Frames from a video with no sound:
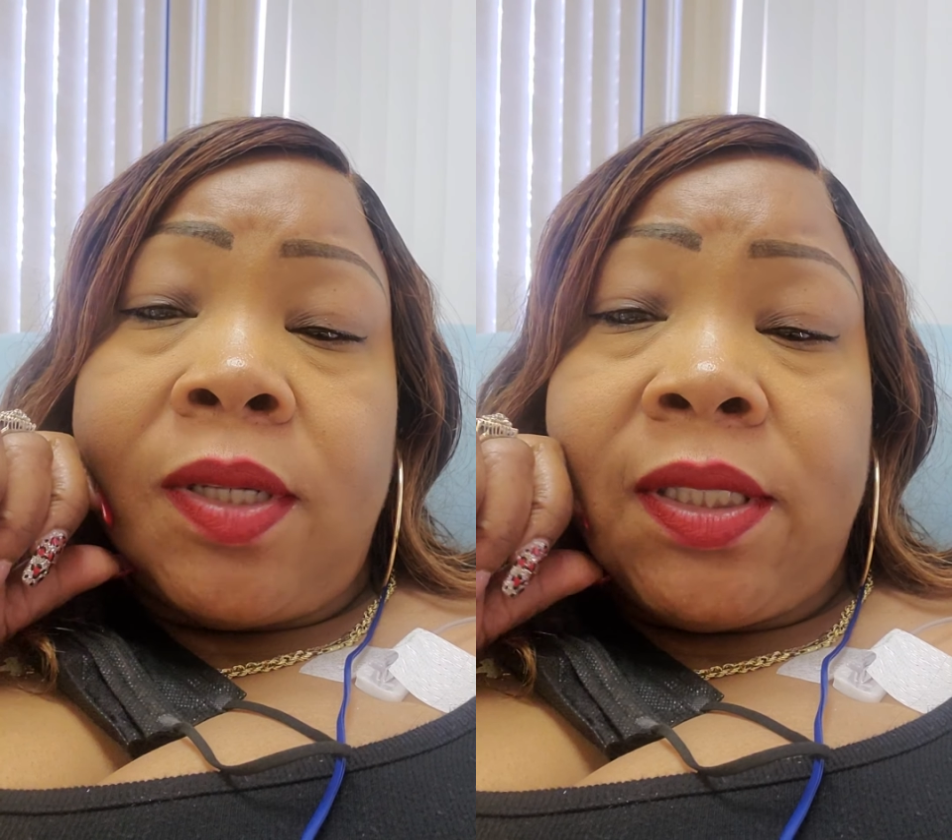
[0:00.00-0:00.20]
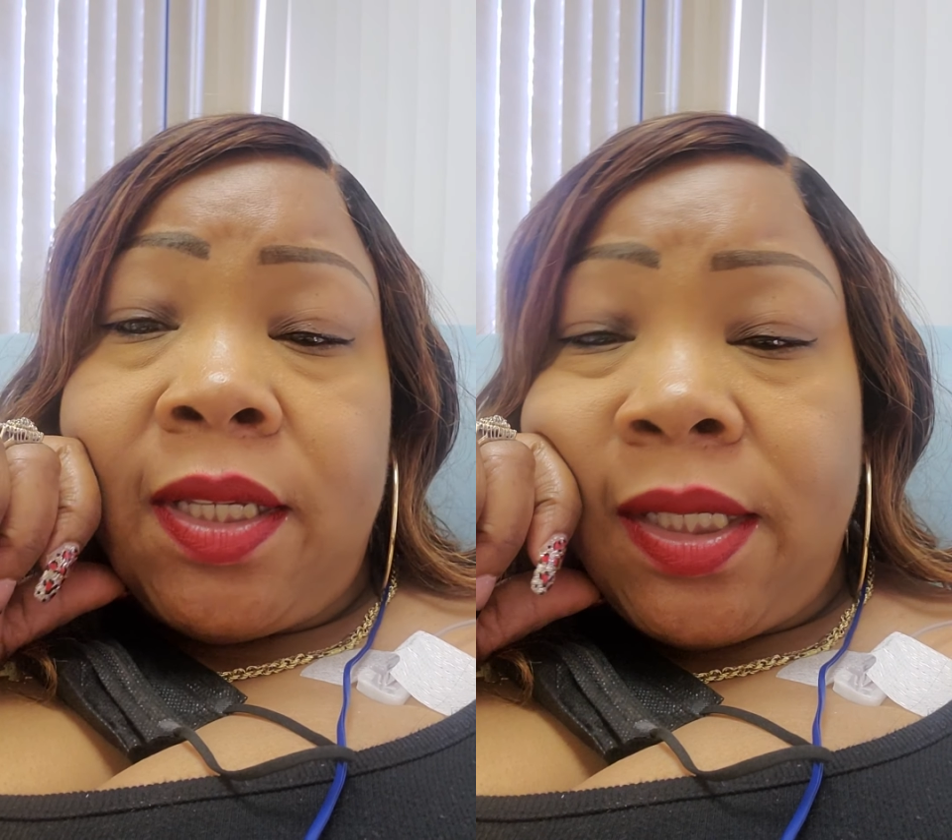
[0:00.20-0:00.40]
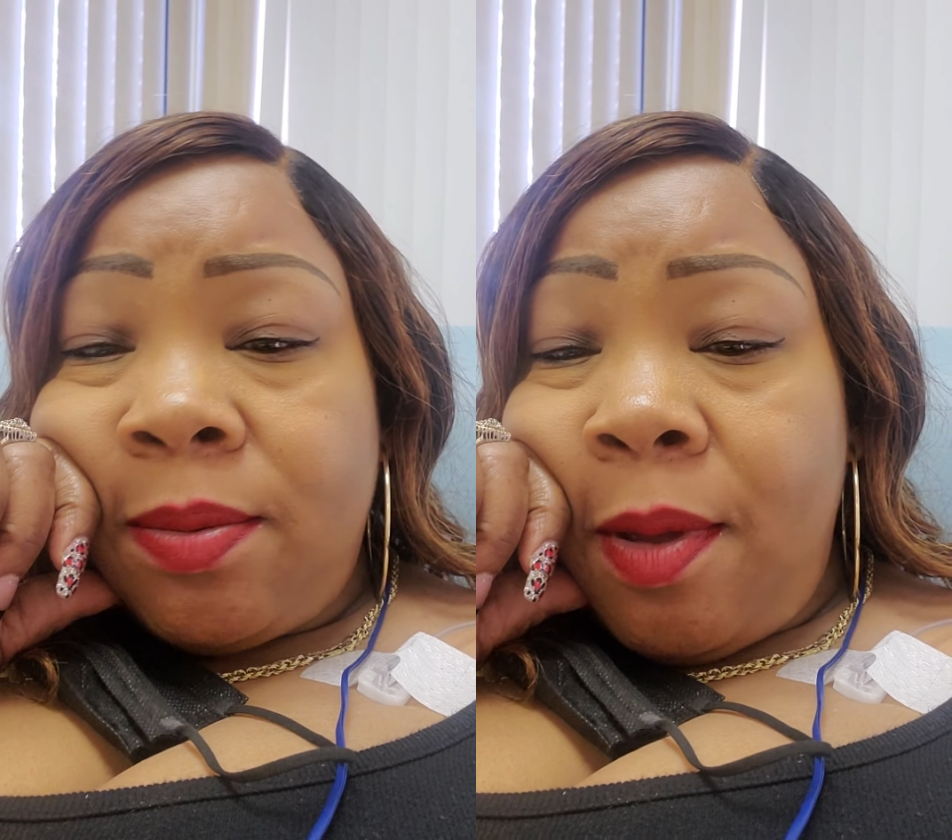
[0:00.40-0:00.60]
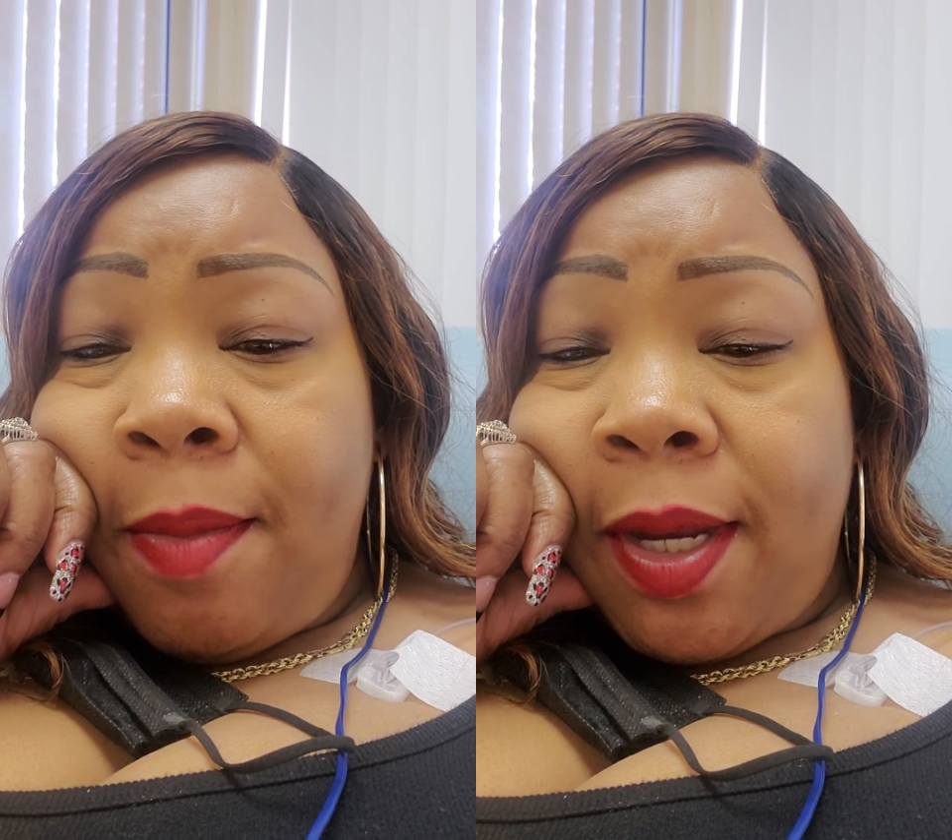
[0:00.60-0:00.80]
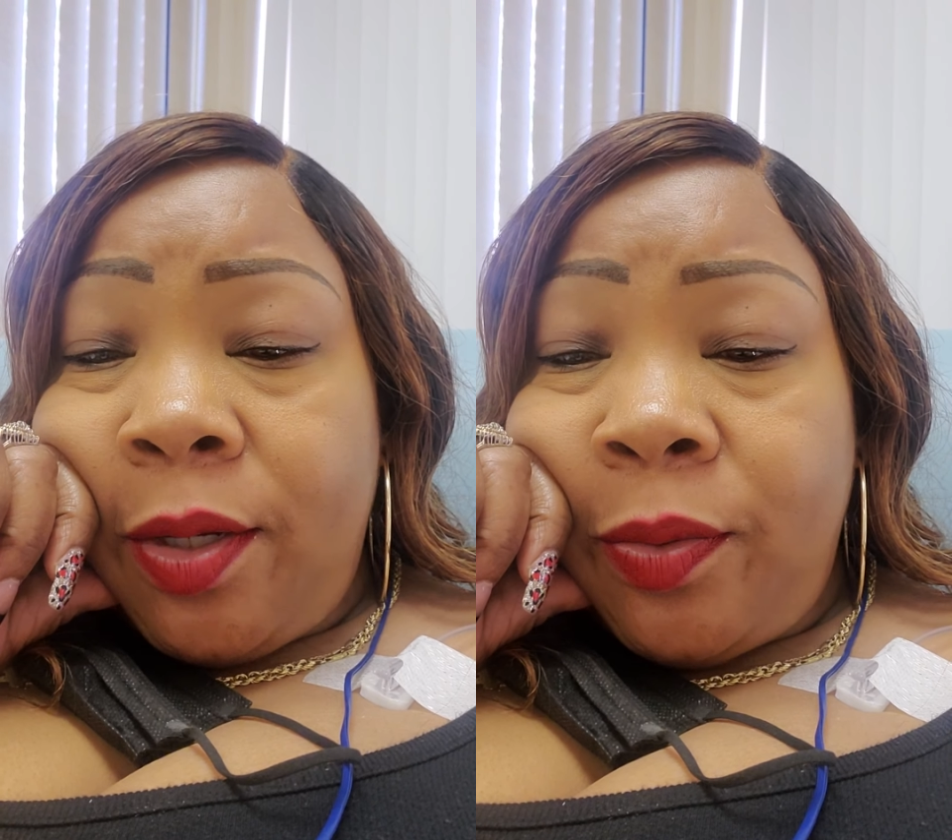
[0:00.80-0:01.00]
I said, yes,
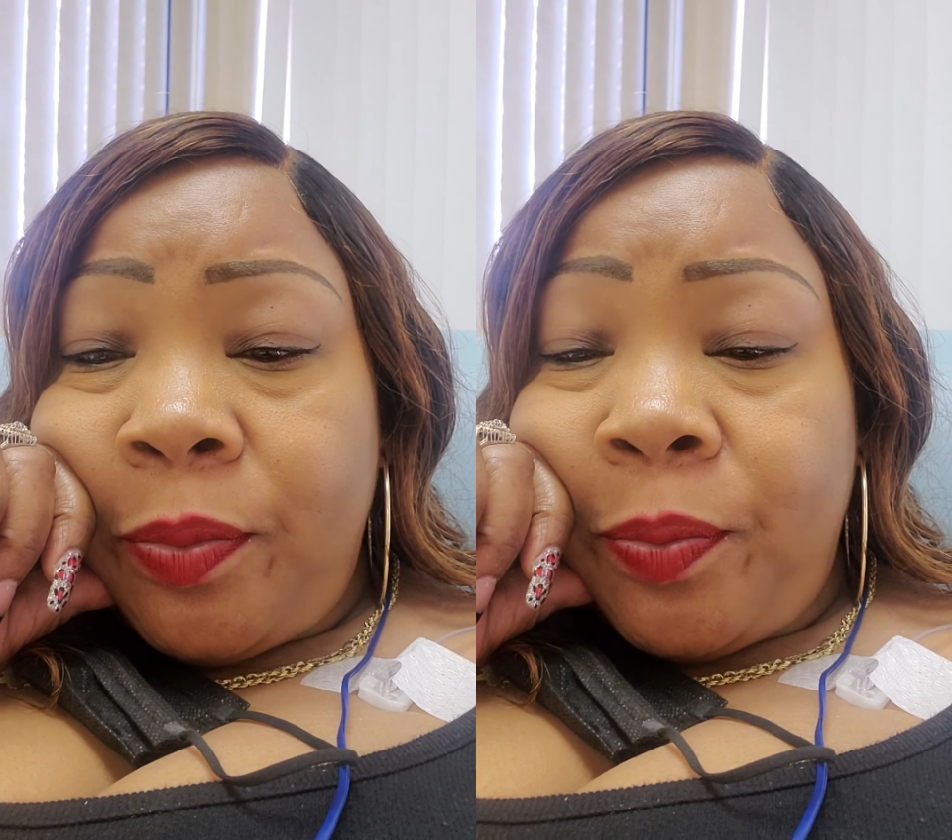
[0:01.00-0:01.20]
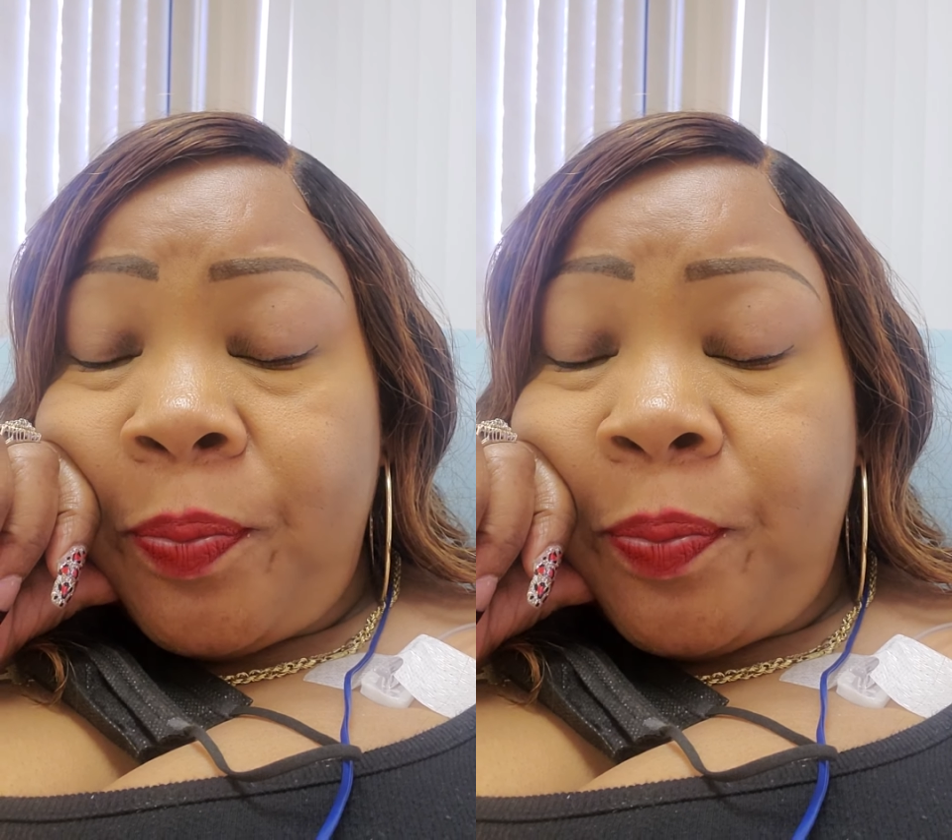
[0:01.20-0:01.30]
ma'am, I do.